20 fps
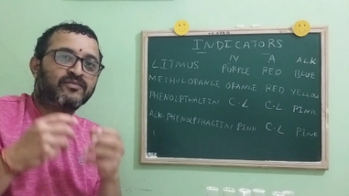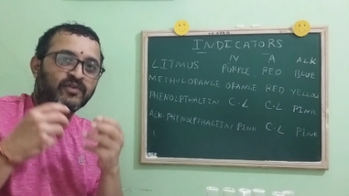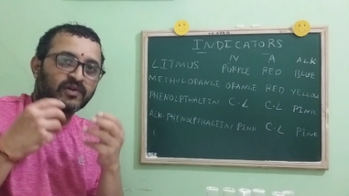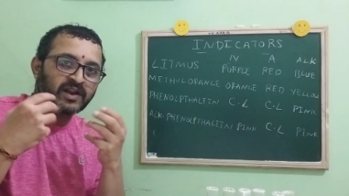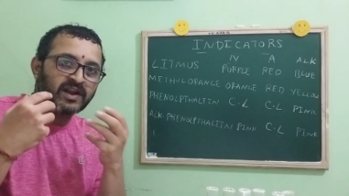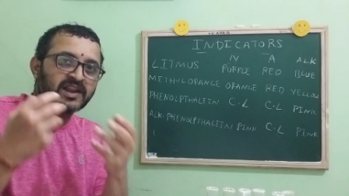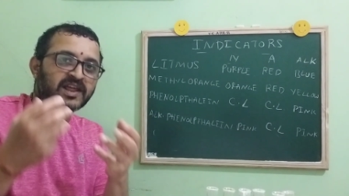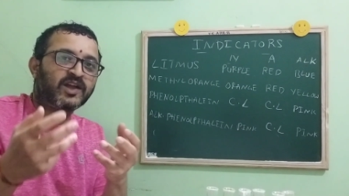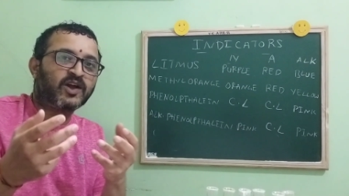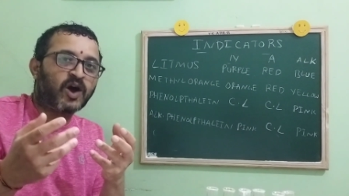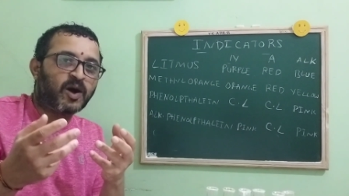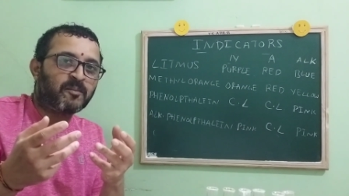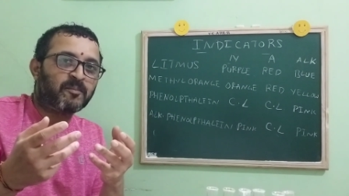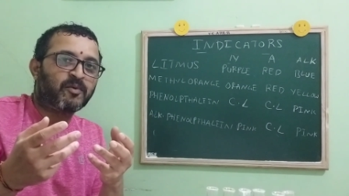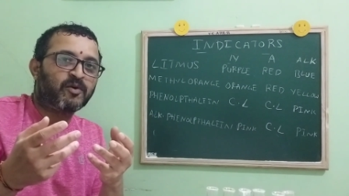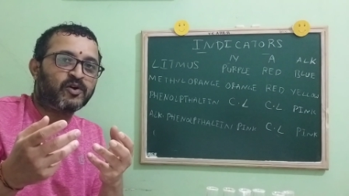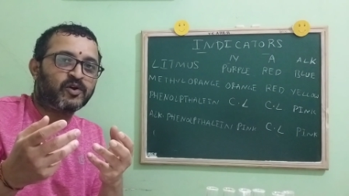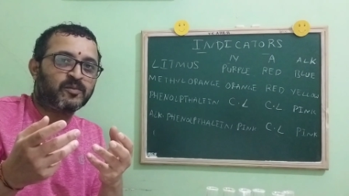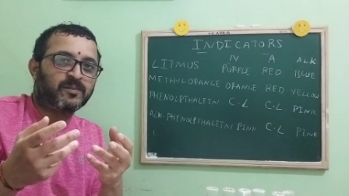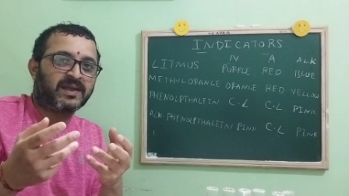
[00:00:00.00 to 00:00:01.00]
For any
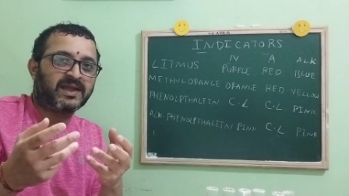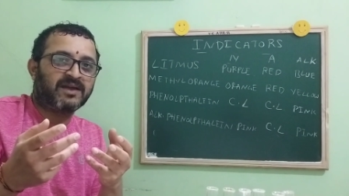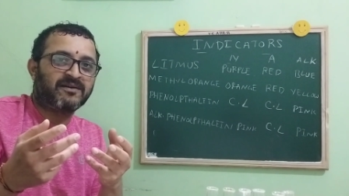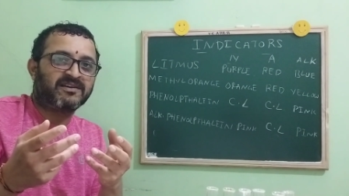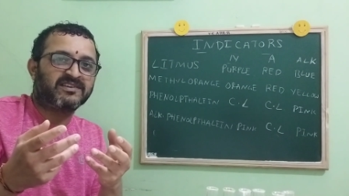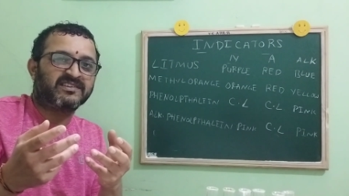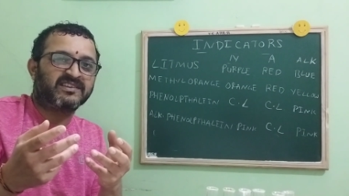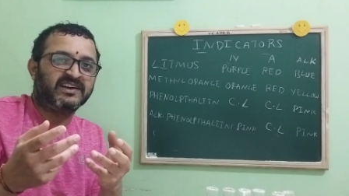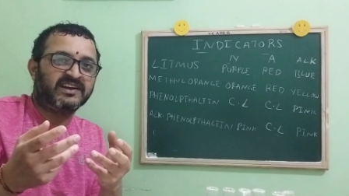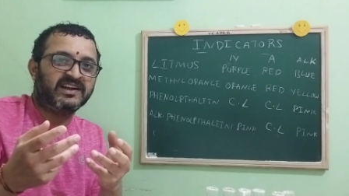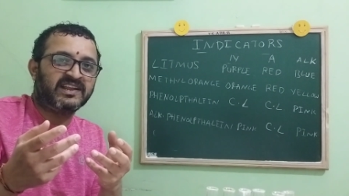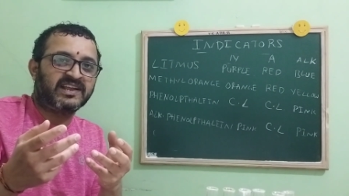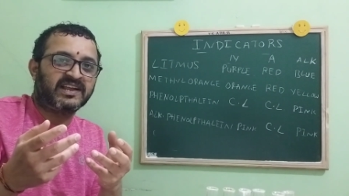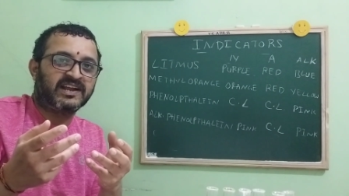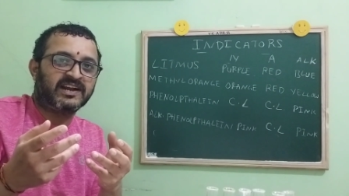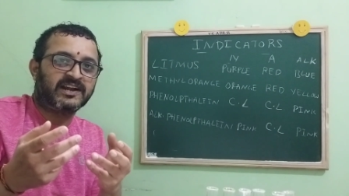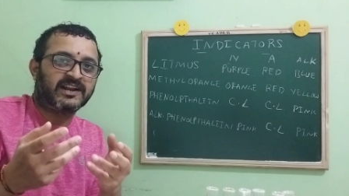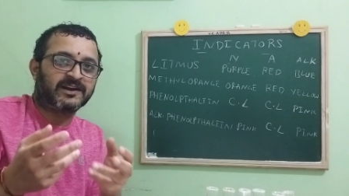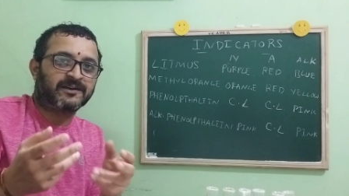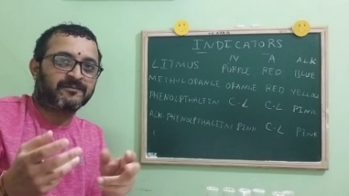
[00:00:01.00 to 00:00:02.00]
compound to behave as an
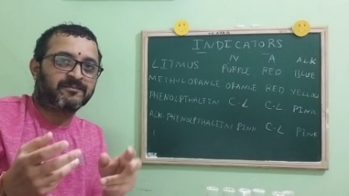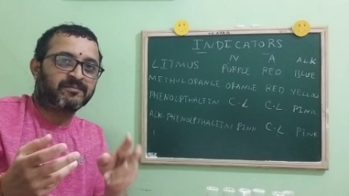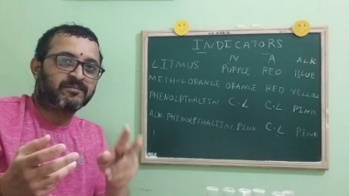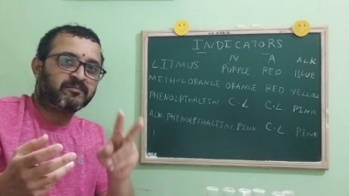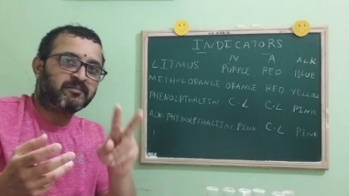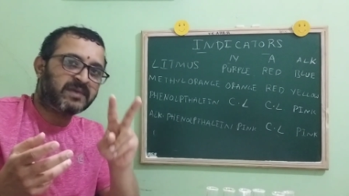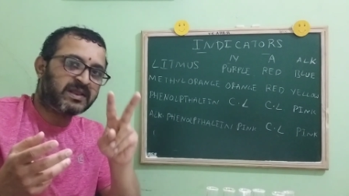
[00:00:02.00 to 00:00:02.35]
indicator,